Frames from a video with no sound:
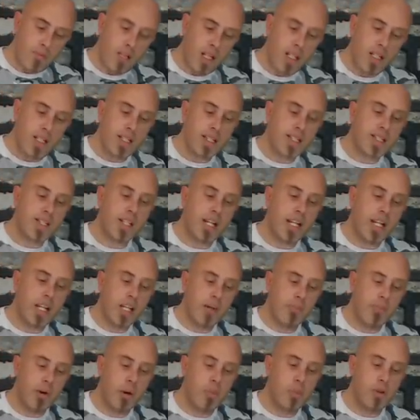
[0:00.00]
Is that in
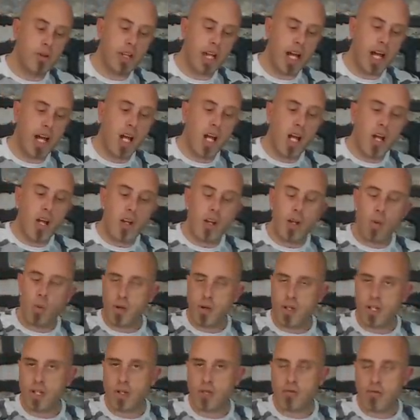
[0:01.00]
the bottom of there
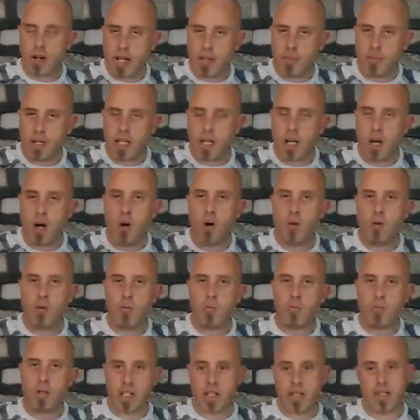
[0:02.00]
was a great big
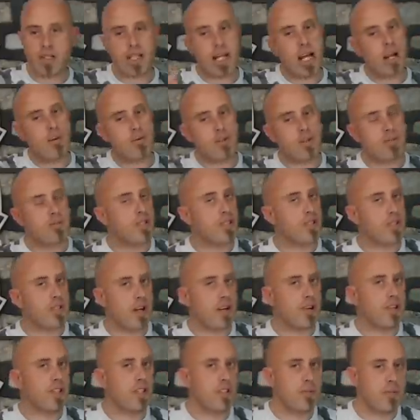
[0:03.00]
hole because that was
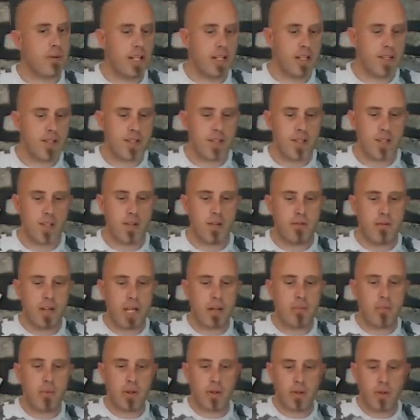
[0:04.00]
designed as being a
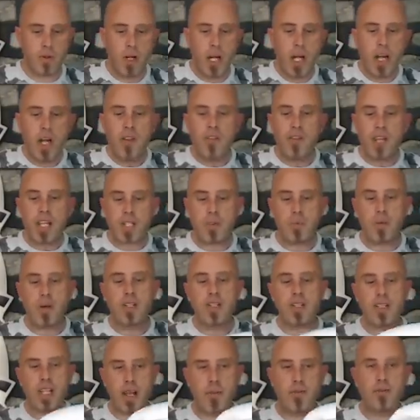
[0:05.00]
survey model. This
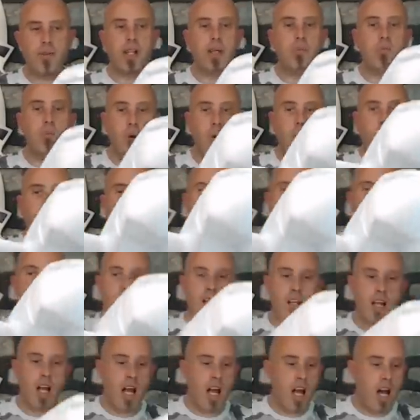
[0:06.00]
one's definitely more
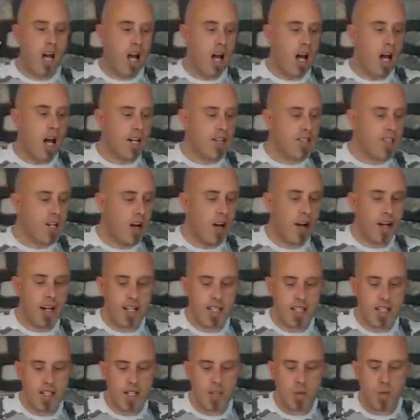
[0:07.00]
in
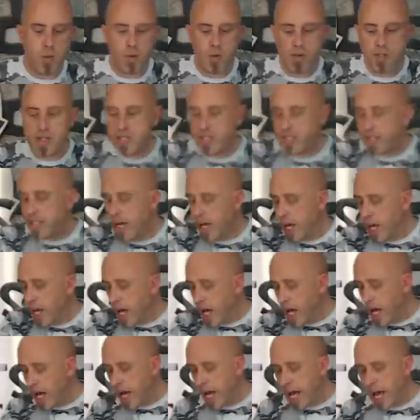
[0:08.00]
targeted towards the
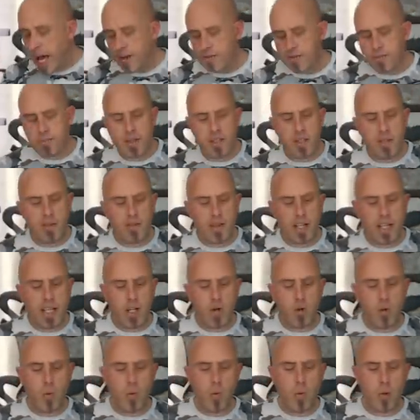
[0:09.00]

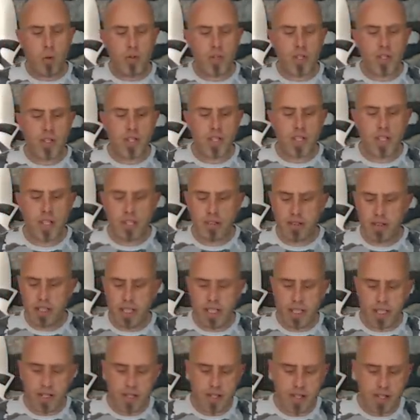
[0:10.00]
FPV or more
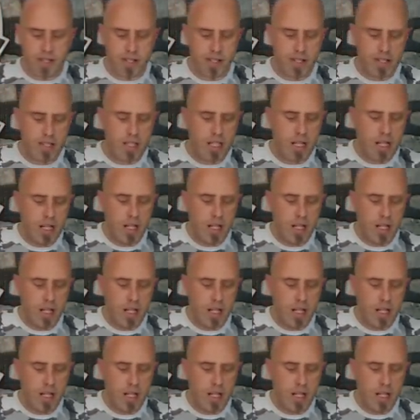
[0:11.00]
serious